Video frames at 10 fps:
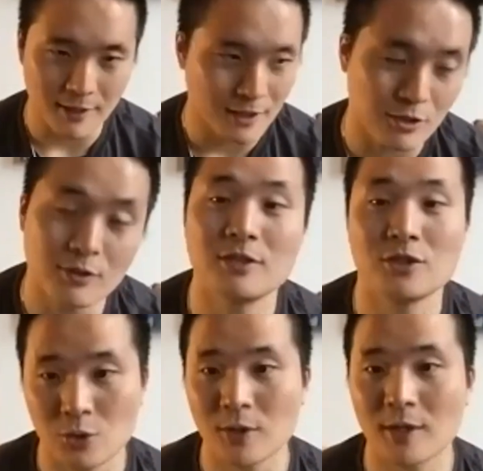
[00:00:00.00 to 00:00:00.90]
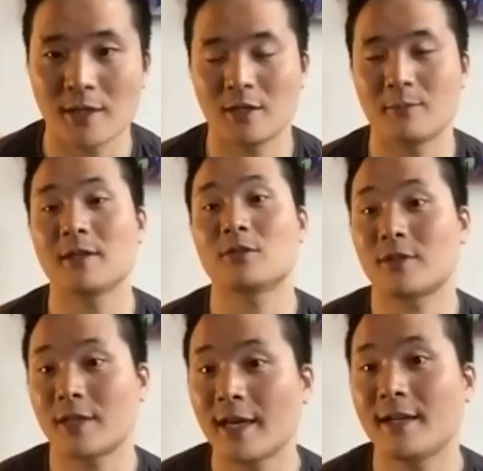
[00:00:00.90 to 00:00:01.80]
your money there. You'll enjoy it. It'll be
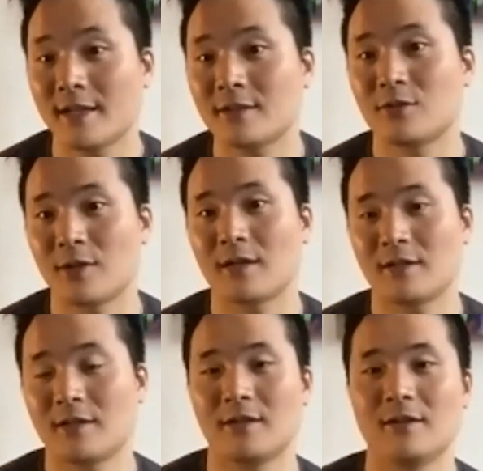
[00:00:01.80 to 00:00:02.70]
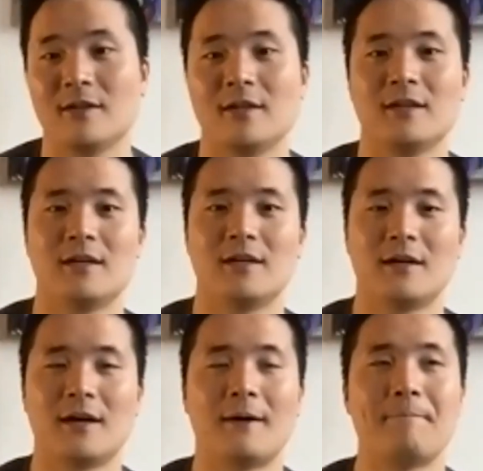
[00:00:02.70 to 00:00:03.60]
entertaining to do that, you
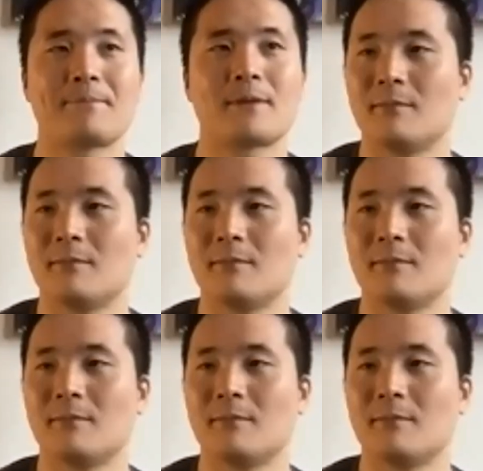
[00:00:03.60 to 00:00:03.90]
know?